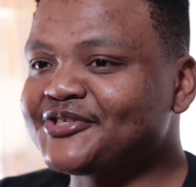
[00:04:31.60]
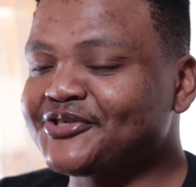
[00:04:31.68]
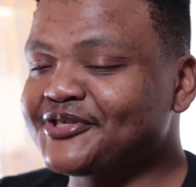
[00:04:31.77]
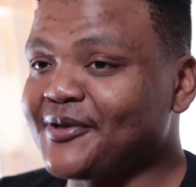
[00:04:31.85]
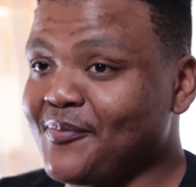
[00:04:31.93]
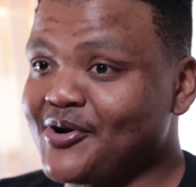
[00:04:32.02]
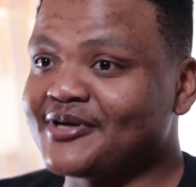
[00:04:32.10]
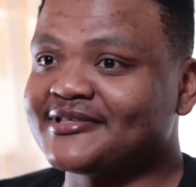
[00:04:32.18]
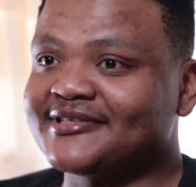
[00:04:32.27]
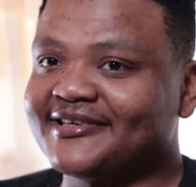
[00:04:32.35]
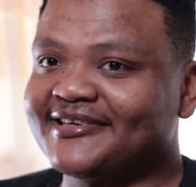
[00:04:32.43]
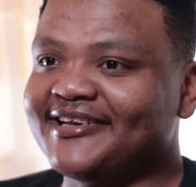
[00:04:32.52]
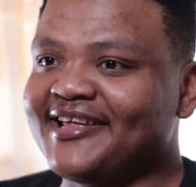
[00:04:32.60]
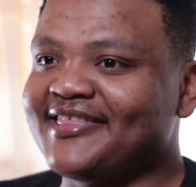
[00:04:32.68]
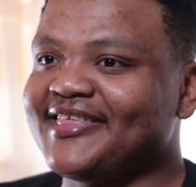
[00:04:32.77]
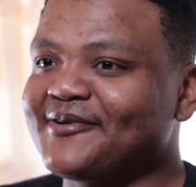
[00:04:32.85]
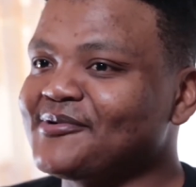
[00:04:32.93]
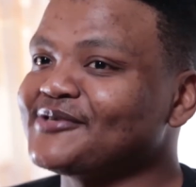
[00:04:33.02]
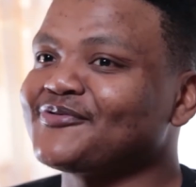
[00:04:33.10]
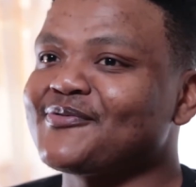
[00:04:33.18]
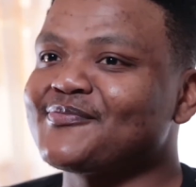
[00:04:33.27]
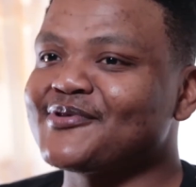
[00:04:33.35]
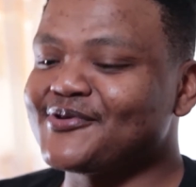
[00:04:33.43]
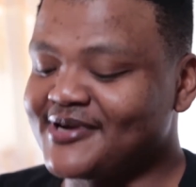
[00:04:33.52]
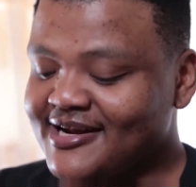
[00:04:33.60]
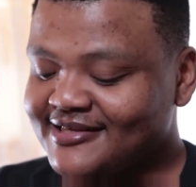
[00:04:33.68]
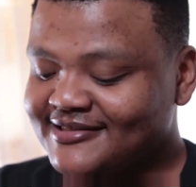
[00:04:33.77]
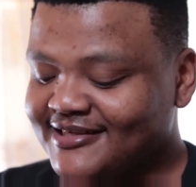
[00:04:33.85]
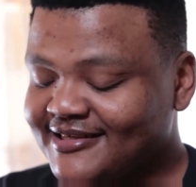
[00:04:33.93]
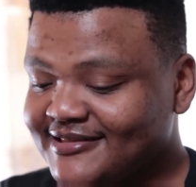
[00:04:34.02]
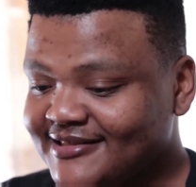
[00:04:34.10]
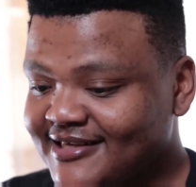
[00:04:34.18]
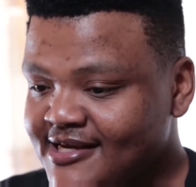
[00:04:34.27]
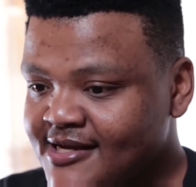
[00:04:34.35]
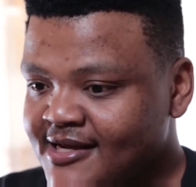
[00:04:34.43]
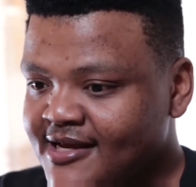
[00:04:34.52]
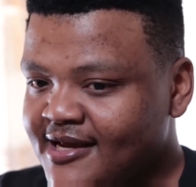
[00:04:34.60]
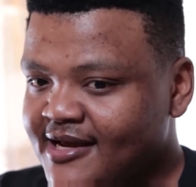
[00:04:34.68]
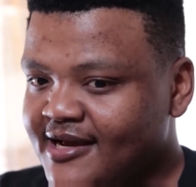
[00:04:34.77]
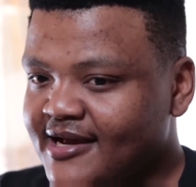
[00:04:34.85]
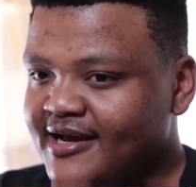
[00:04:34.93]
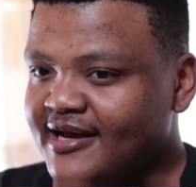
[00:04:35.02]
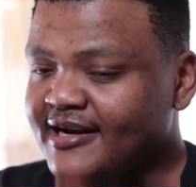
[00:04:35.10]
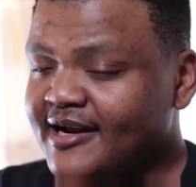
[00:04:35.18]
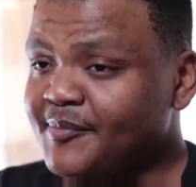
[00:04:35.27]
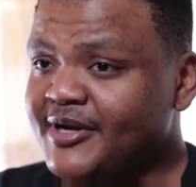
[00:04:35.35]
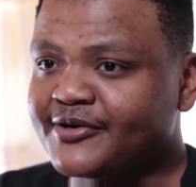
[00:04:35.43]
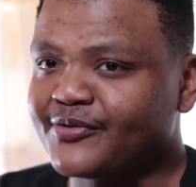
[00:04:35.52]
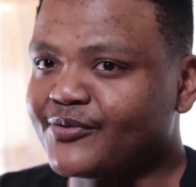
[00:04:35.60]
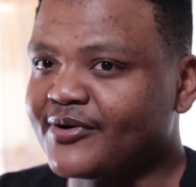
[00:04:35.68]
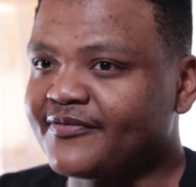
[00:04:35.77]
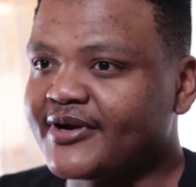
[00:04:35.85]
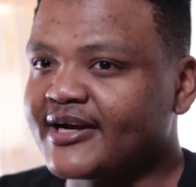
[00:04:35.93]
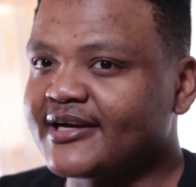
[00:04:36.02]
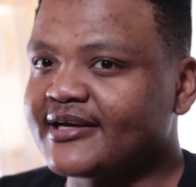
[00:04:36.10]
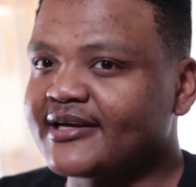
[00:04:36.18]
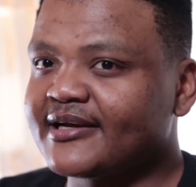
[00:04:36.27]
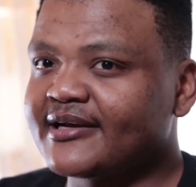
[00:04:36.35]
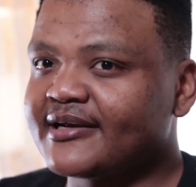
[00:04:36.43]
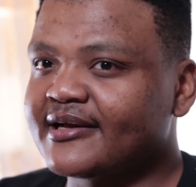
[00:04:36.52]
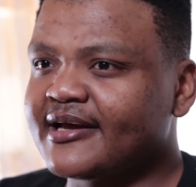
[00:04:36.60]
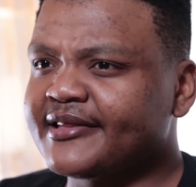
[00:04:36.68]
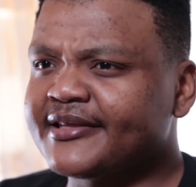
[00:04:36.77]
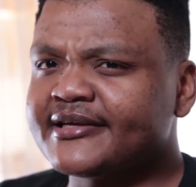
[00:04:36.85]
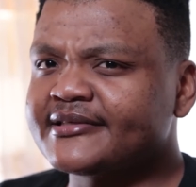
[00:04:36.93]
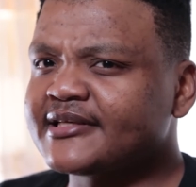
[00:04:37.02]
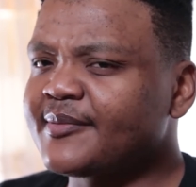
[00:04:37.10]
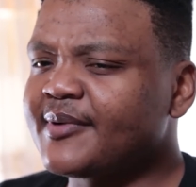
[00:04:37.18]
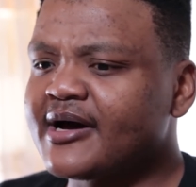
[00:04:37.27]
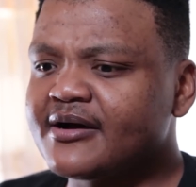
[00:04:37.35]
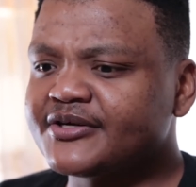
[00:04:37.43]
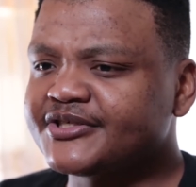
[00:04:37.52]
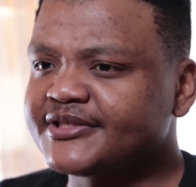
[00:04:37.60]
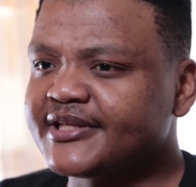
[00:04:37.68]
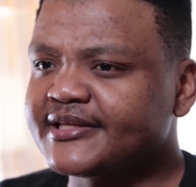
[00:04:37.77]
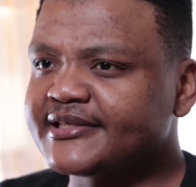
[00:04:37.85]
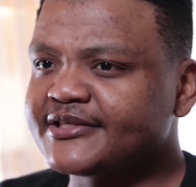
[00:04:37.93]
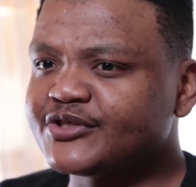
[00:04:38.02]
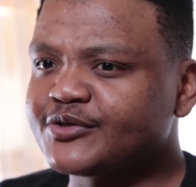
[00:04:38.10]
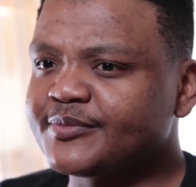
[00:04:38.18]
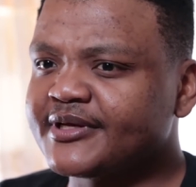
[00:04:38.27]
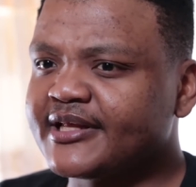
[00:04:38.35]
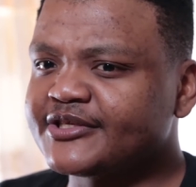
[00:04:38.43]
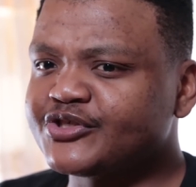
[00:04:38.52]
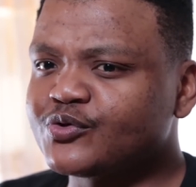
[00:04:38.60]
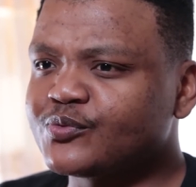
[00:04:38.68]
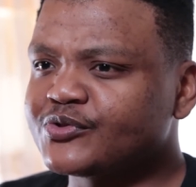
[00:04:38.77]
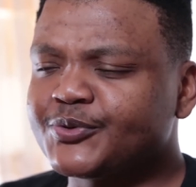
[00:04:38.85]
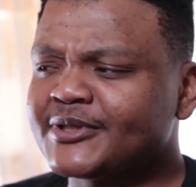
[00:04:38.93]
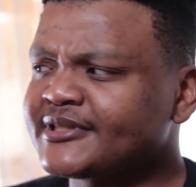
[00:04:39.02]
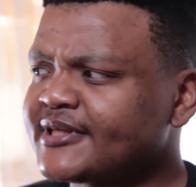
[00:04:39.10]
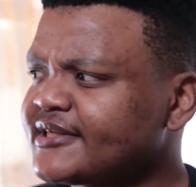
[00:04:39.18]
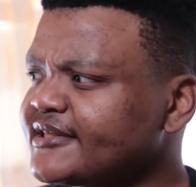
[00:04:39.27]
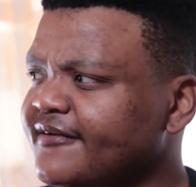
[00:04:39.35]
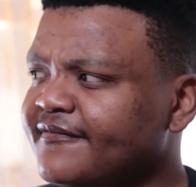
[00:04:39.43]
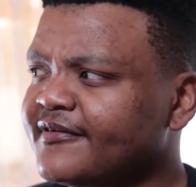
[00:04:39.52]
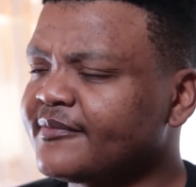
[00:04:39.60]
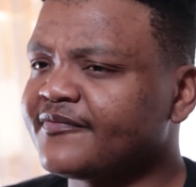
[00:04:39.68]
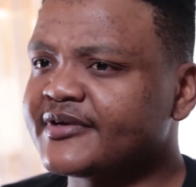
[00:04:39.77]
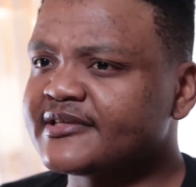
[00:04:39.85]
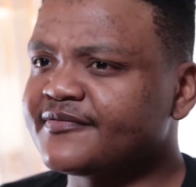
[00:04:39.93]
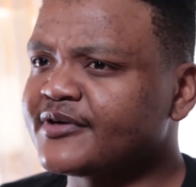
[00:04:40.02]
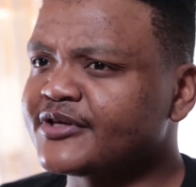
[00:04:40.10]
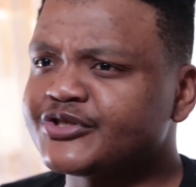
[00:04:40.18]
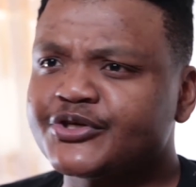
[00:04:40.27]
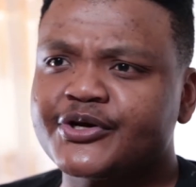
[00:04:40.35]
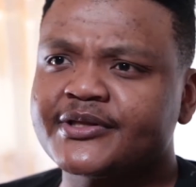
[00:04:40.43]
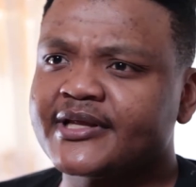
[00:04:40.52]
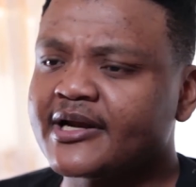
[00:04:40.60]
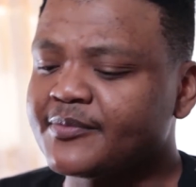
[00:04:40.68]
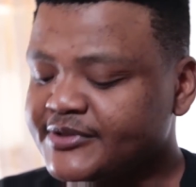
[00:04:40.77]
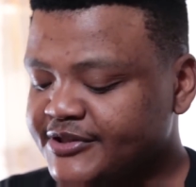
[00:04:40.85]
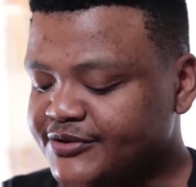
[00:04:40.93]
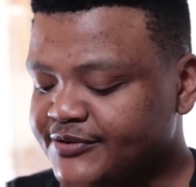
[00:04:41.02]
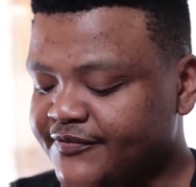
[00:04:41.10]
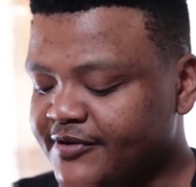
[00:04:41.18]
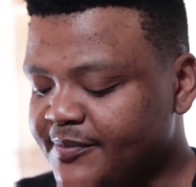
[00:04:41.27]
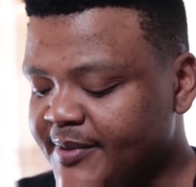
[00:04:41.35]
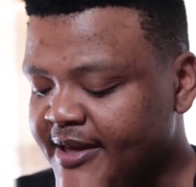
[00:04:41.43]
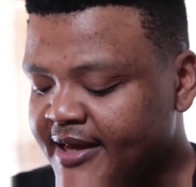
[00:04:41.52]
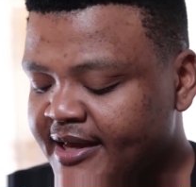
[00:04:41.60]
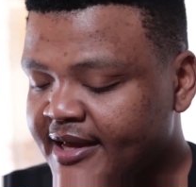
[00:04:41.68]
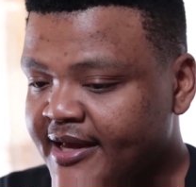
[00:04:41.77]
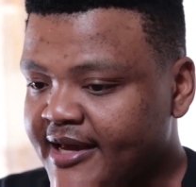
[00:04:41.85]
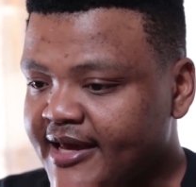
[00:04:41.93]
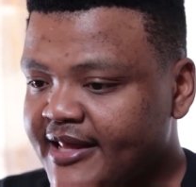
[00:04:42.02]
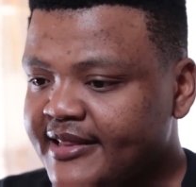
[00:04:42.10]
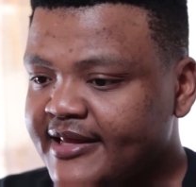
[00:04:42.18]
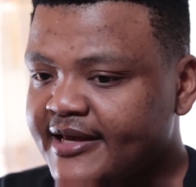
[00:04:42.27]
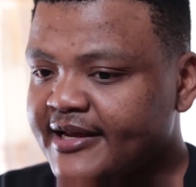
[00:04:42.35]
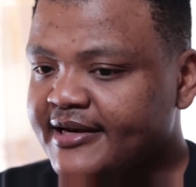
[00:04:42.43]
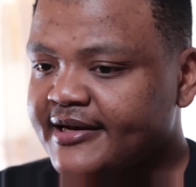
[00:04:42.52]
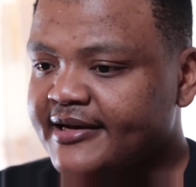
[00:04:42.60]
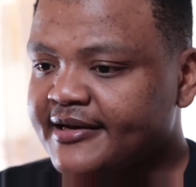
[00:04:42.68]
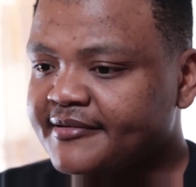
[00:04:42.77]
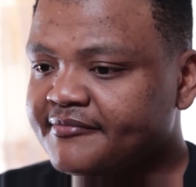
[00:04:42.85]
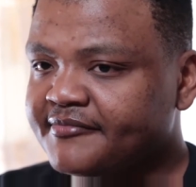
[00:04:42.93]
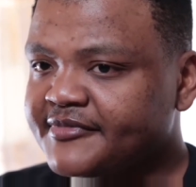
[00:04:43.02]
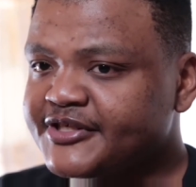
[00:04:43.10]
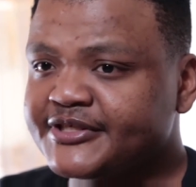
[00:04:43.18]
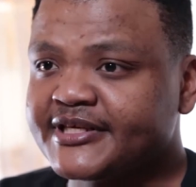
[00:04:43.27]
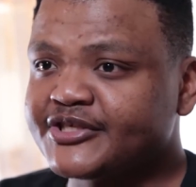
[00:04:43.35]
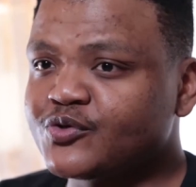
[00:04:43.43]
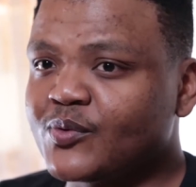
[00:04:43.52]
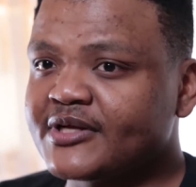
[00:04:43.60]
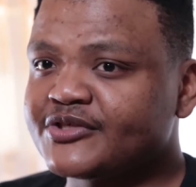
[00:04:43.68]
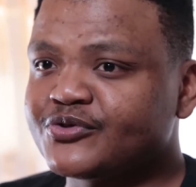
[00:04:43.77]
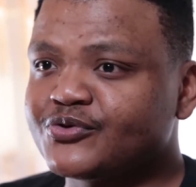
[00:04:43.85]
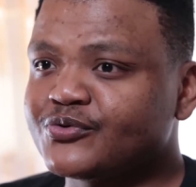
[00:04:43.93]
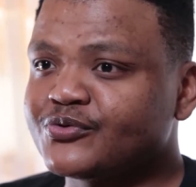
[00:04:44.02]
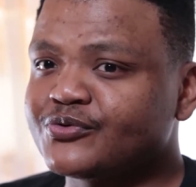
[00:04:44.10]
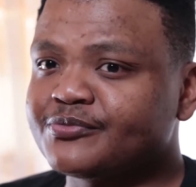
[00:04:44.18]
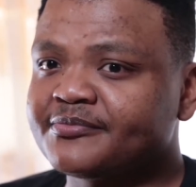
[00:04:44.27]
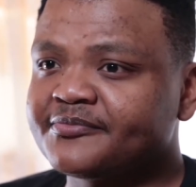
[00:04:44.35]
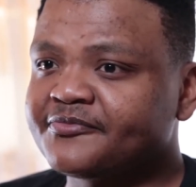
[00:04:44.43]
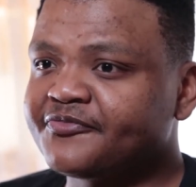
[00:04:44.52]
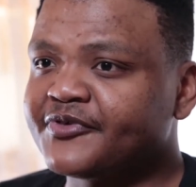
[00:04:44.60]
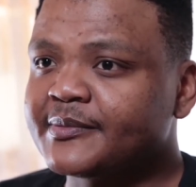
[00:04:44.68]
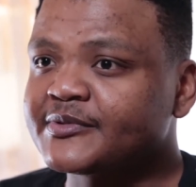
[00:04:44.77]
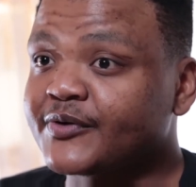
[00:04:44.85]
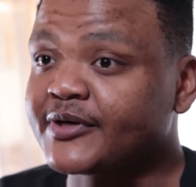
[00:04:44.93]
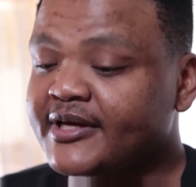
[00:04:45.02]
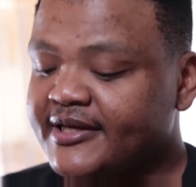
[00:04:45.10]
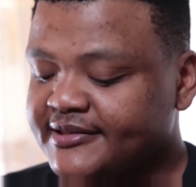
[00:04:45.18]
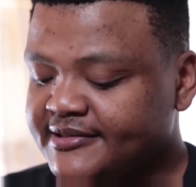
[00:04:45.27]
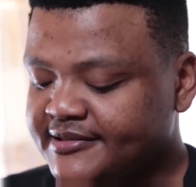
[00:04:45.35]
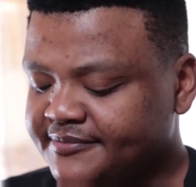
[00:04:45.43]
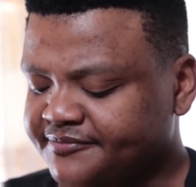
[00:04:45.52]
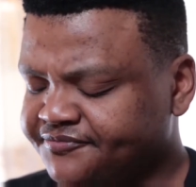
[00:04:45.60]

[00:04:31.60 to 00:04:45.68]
just a person that was from the United States, and I met her through a friend. And then somehow she then said to me that she was starting a film festival, and she heard that I was into film, and then she said she wants to do films for kids.